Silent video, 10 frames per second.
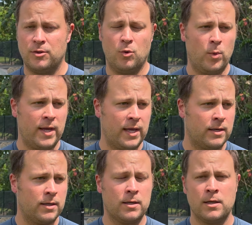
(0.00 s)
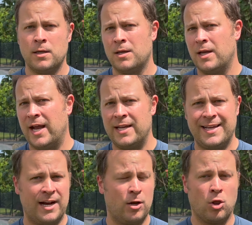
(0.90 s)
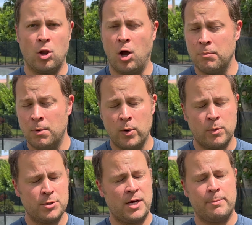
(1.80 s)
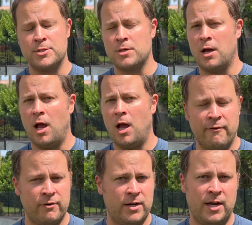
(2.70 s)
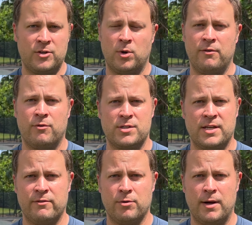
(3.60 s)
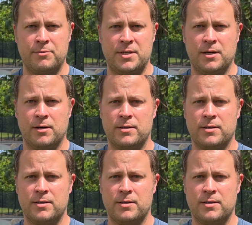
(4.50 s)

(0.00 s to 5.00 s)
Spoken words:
The wind, any kind of lawn mowing, which happens every day 24/7 around here.